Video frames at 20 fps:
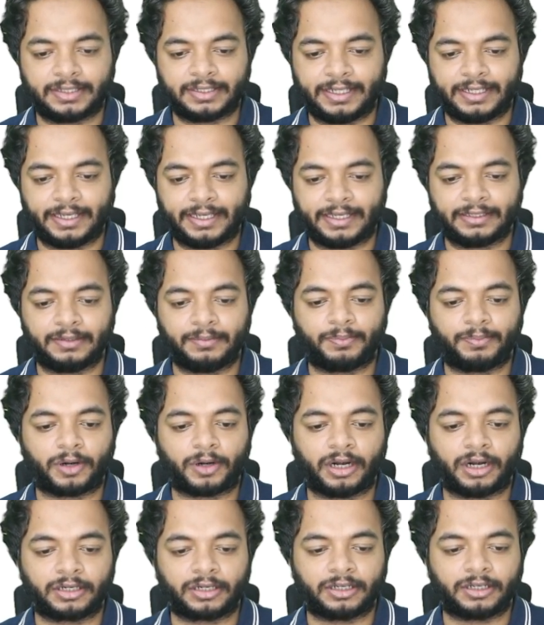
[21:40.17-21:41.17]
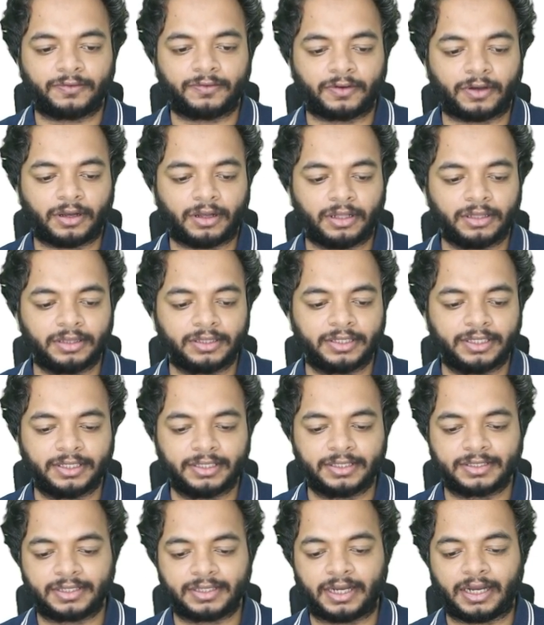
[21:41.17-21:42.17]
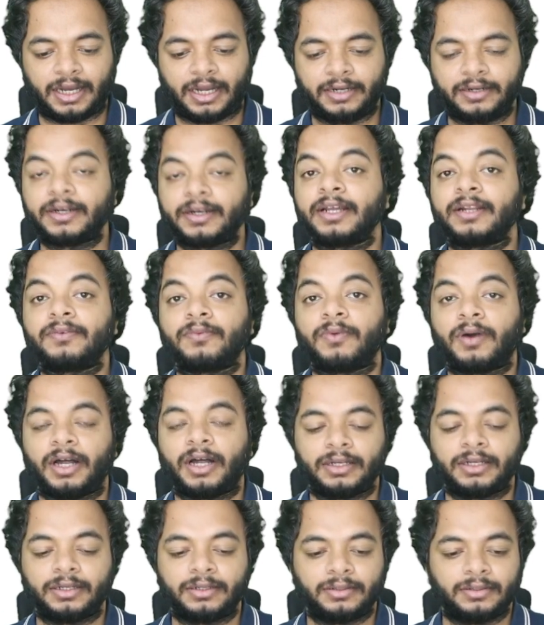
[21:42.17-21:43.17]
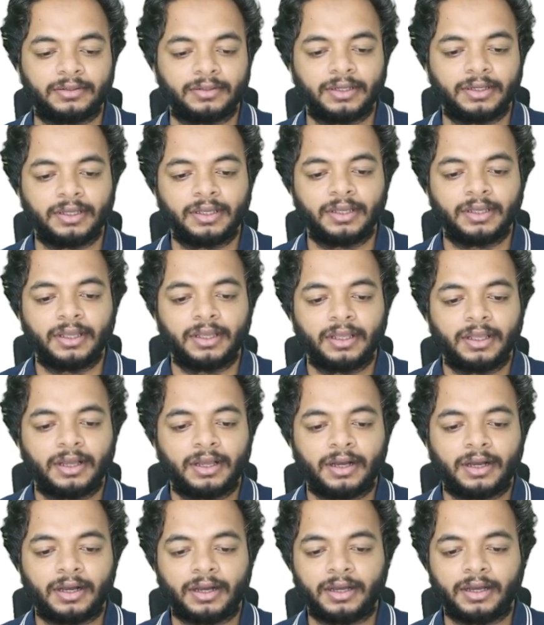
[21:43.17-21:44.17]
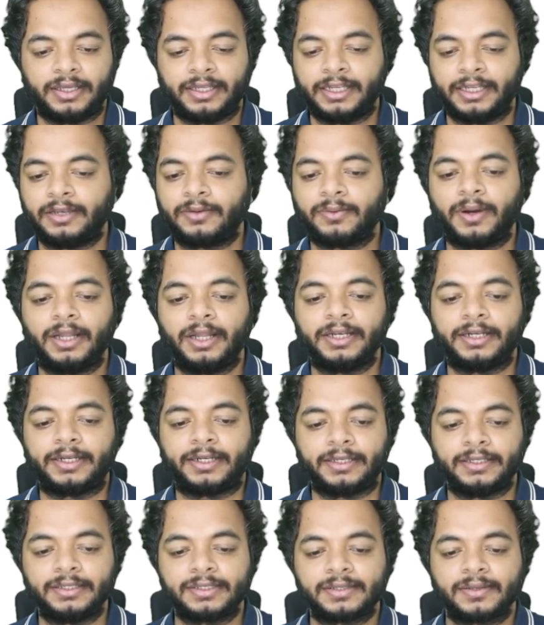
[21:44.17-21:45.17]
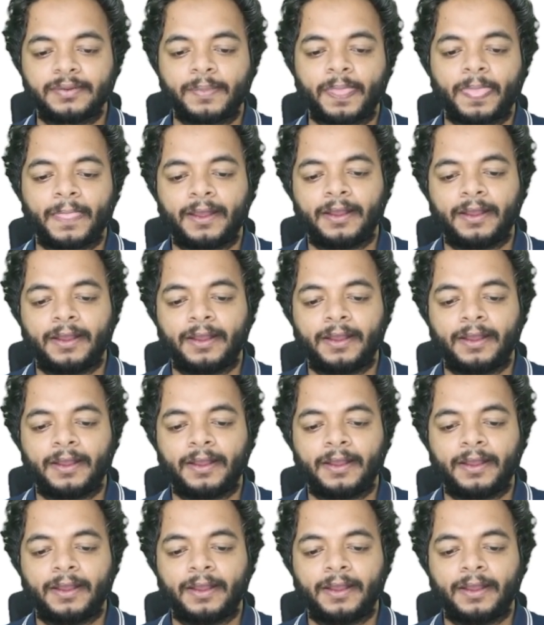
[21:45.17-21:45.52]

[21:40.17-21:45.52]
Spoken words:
take the product of all these 101 inequalities,